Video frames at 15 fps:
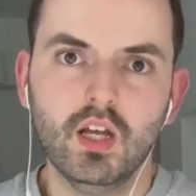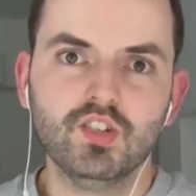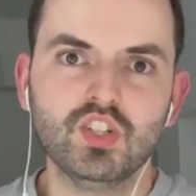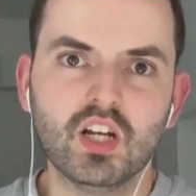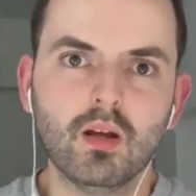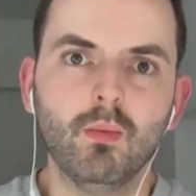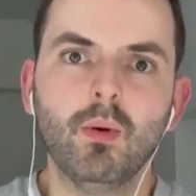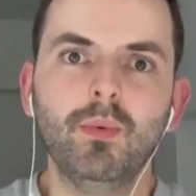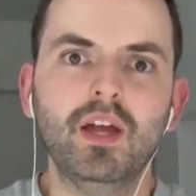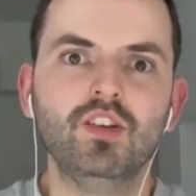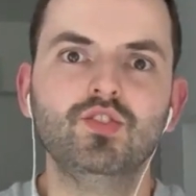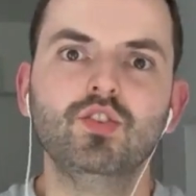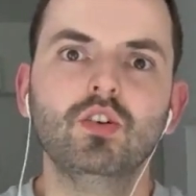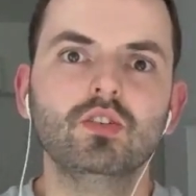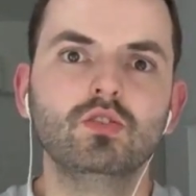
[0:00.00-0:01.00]
Check out my
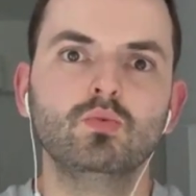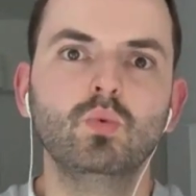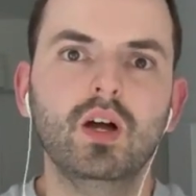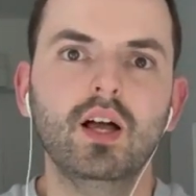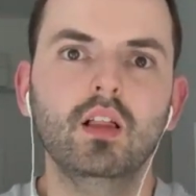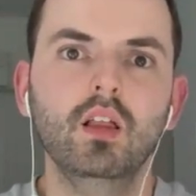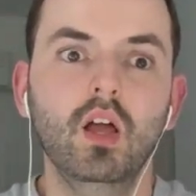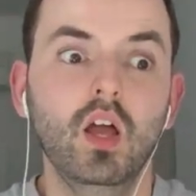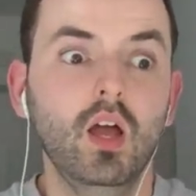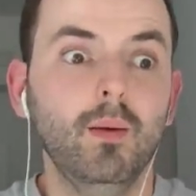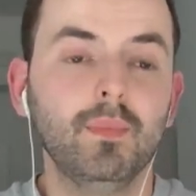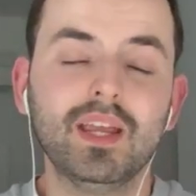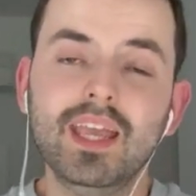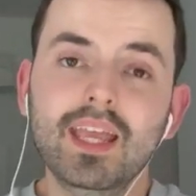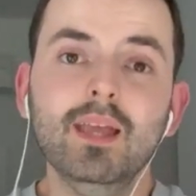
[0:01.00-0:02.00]
Patreon as well.
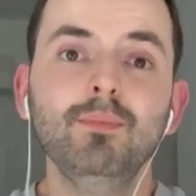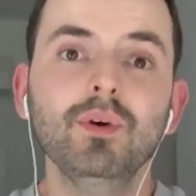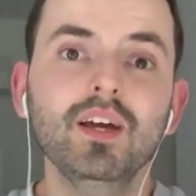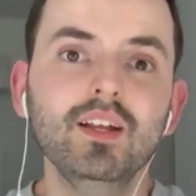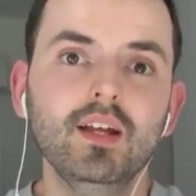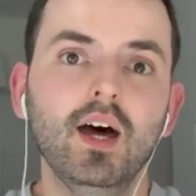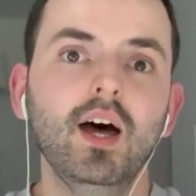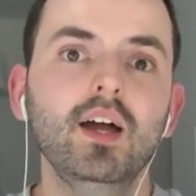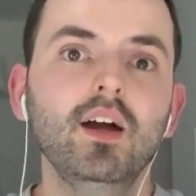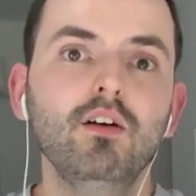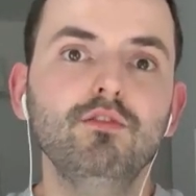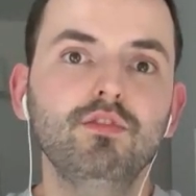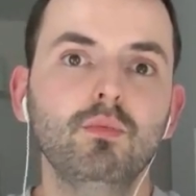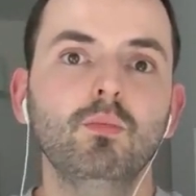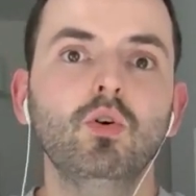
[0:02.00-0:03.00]
Keep an eye
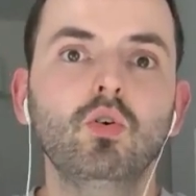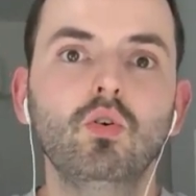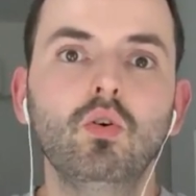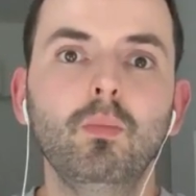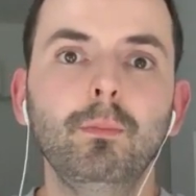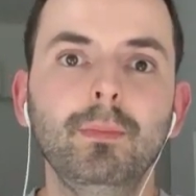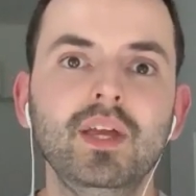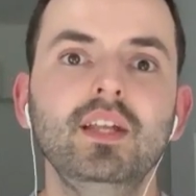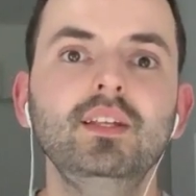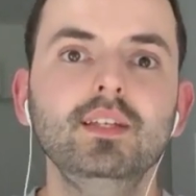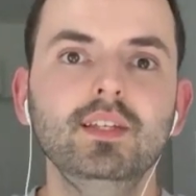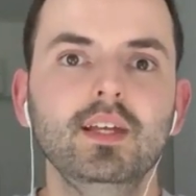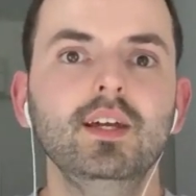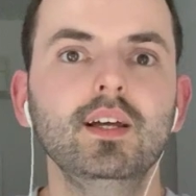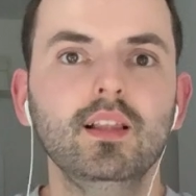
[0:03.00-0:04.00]
out for more
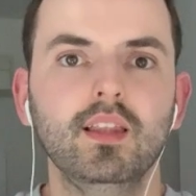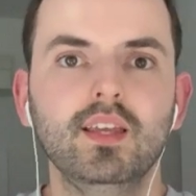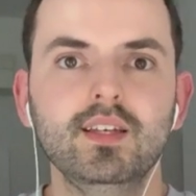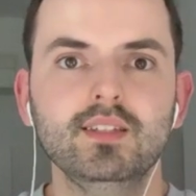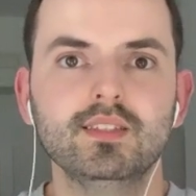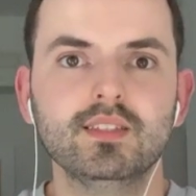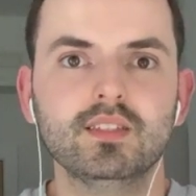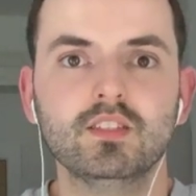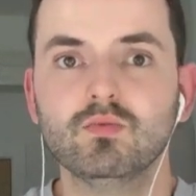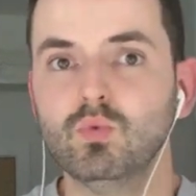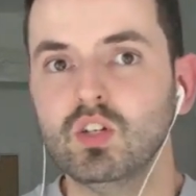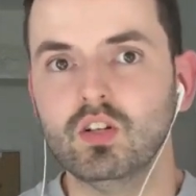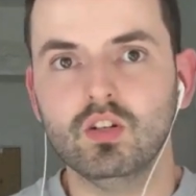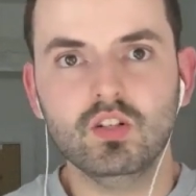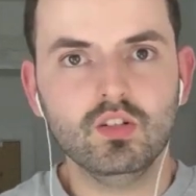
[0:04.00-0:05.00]
mid-year lists.
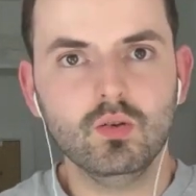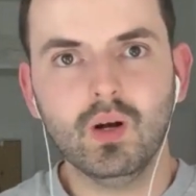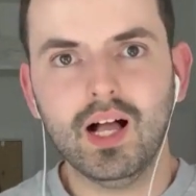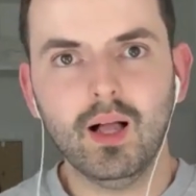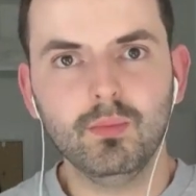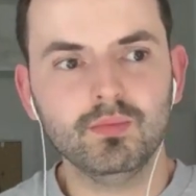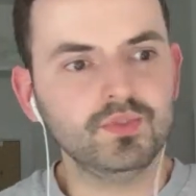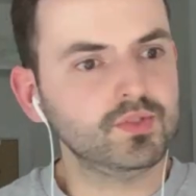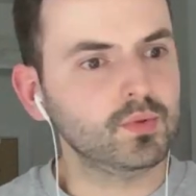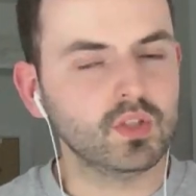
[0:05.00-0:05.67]
We're going to do albums.